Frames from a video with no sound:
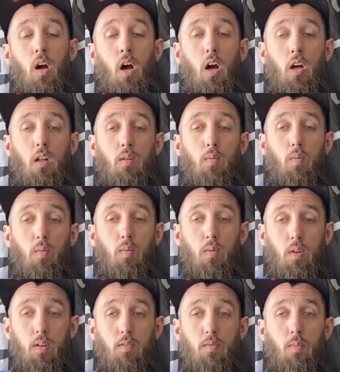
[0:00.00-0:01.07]
I
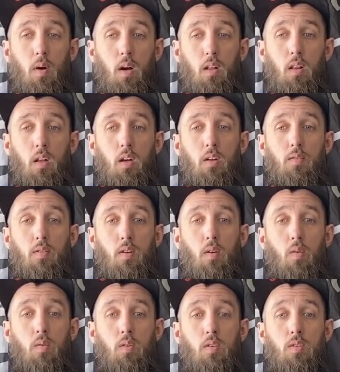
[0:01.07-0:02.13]
lived my life
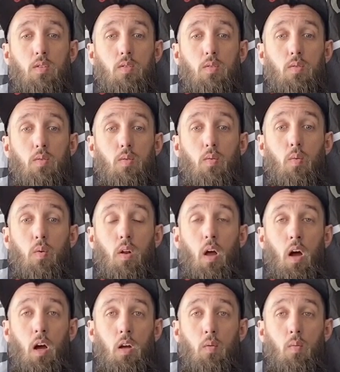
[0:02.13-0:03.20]
according to what
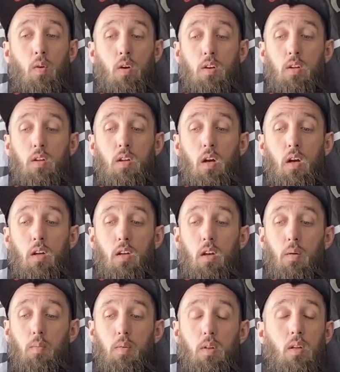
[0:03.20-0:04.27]
I wanted. I
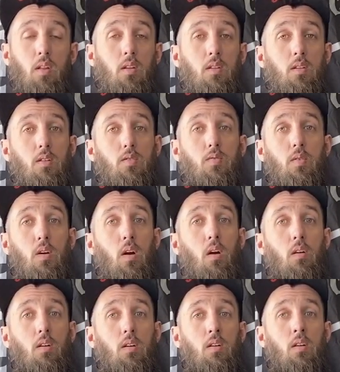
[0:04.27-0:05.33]
completely
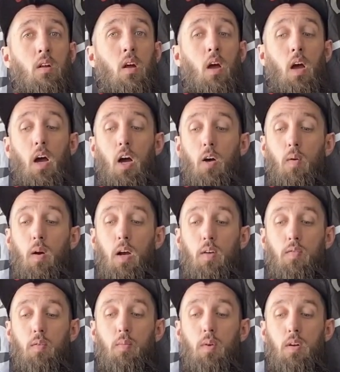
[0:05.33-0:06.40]
disregarded how
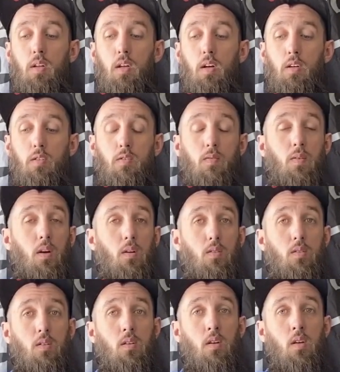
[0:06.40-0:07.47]
everybody else felt,